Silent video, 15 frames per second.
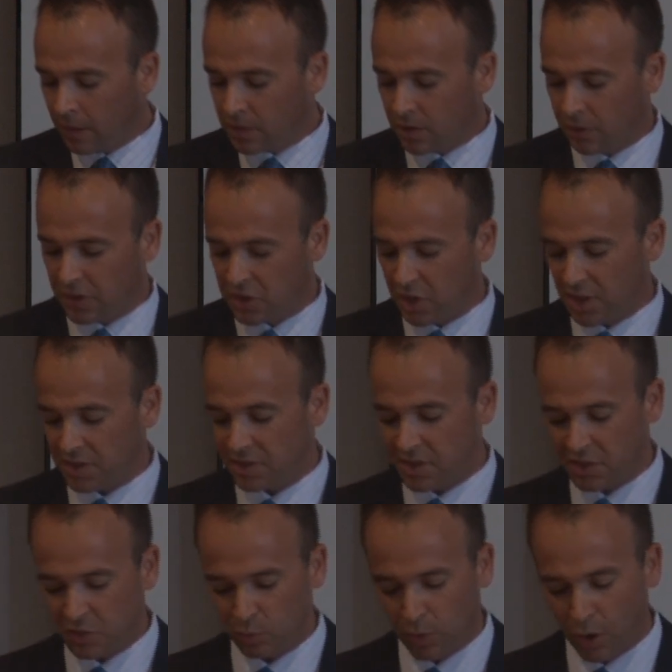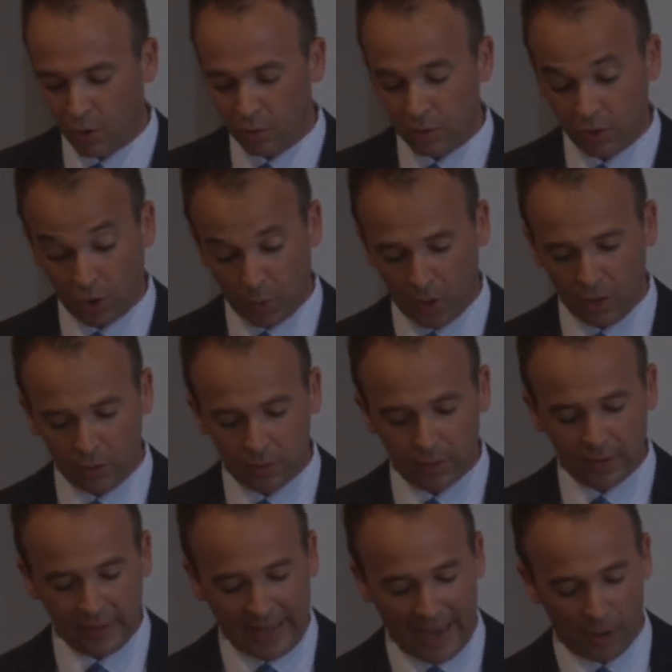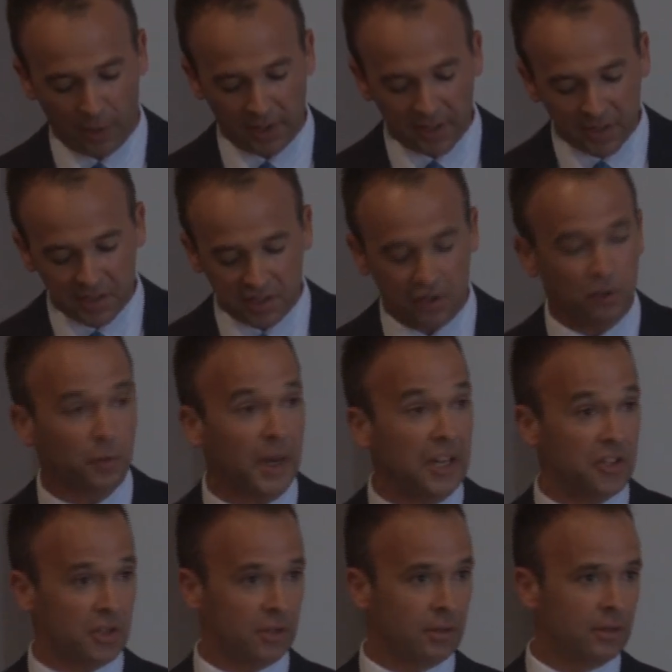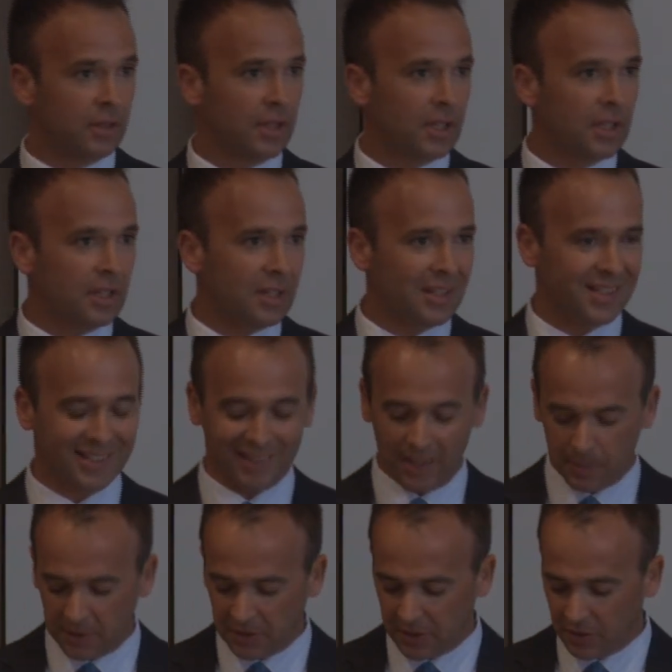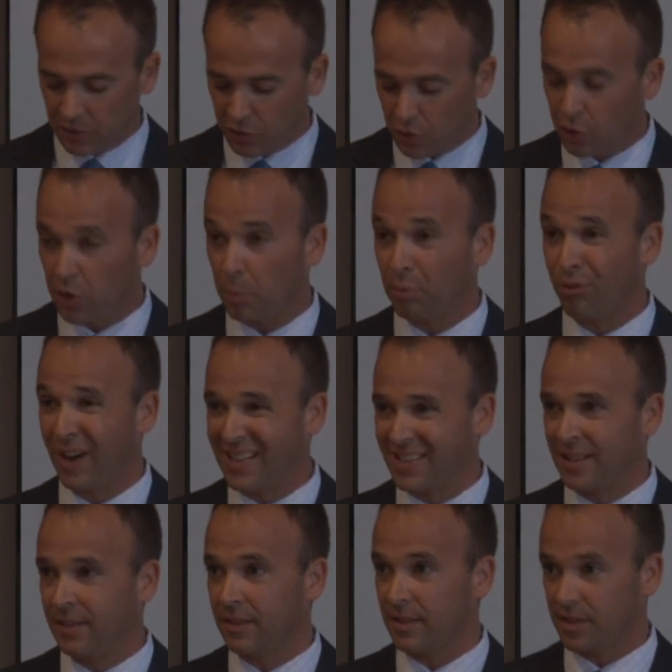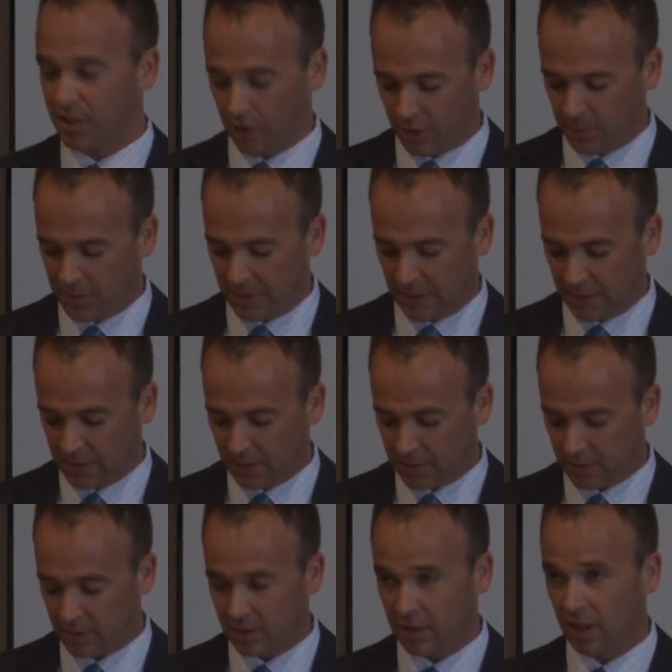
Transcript: So the justices wrote, quote, our consideration is limited to the present circumstances.